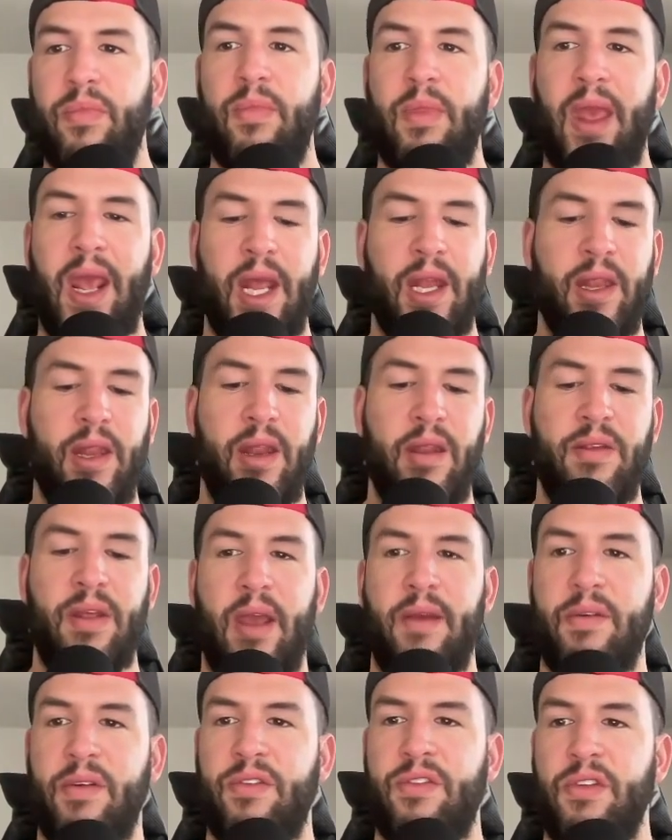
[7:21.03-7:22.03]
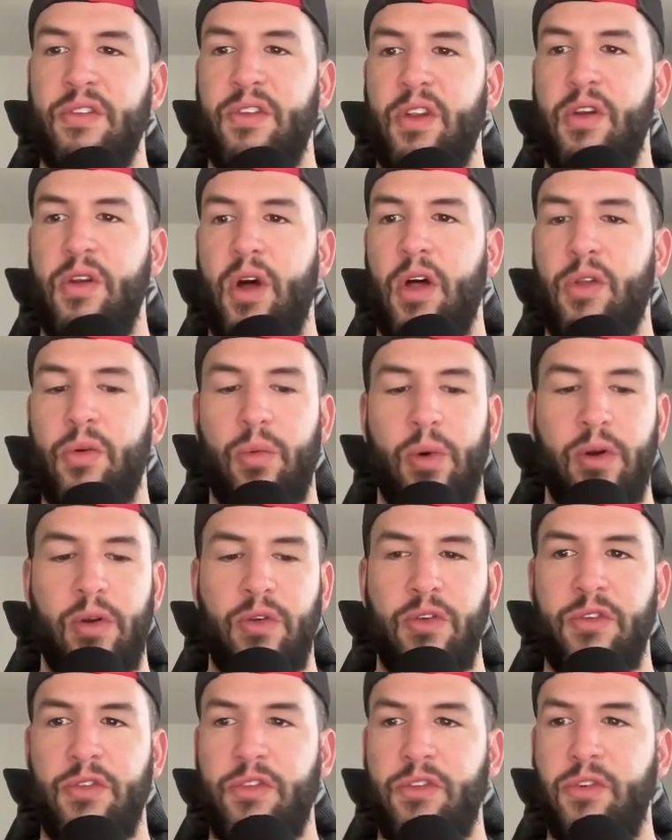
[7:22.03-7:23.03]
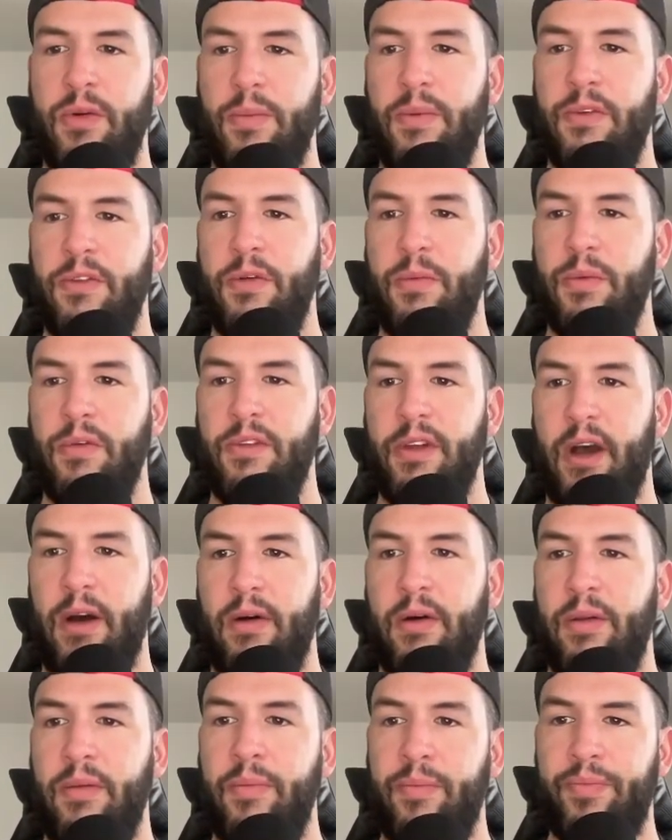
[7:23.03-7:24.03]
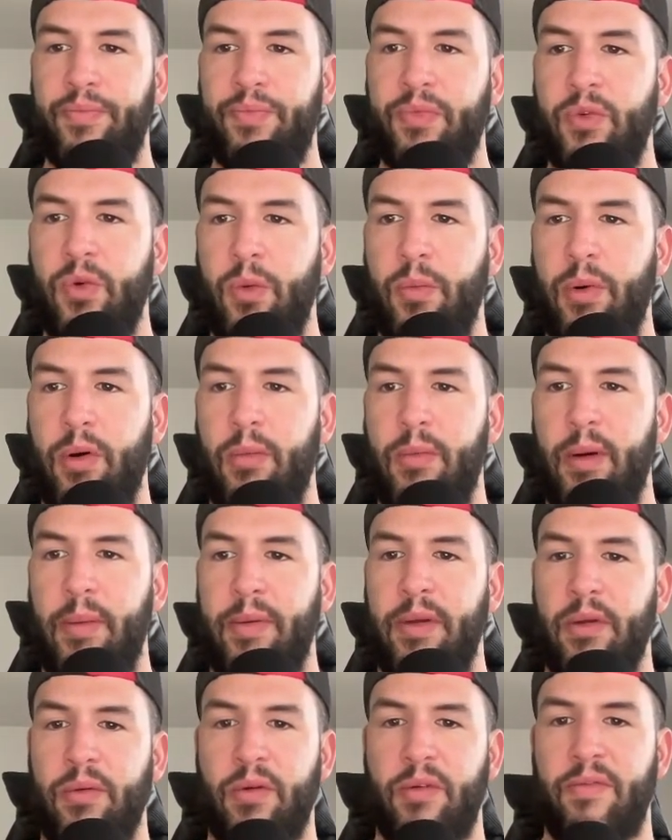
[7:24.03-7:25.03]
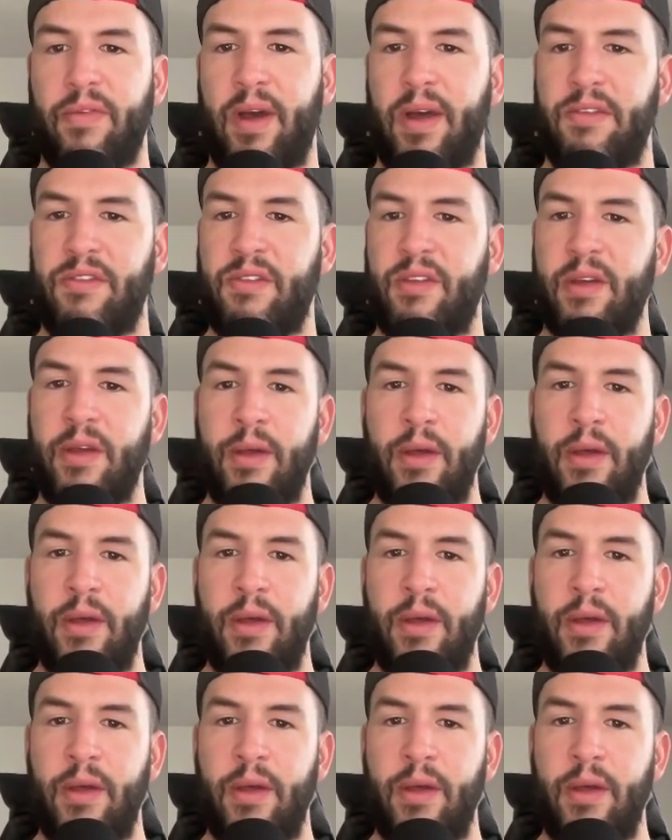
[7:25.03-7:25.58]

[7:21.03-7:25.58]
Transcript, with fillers: Anthony Davis is another one who's super, super solid. We'll pull him up here real fast.